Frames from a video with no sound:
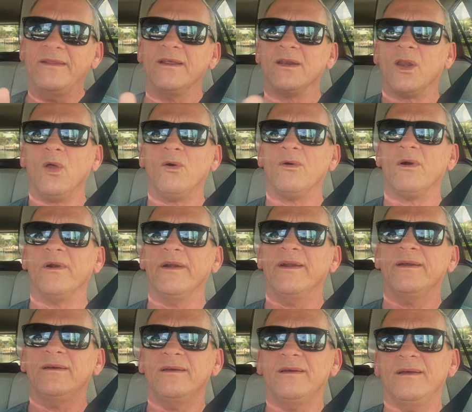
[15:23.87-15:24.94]
the
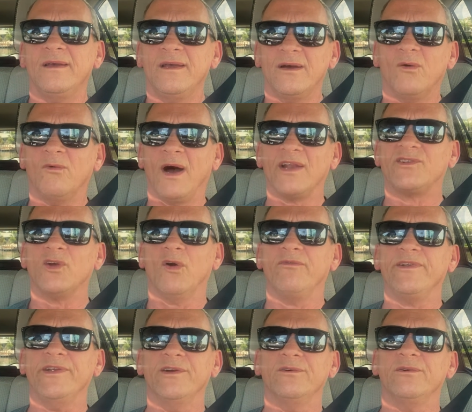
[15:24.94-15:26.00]
Lord watch
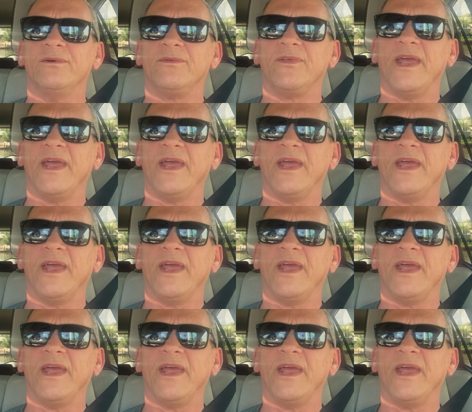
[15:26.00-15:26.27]
over you.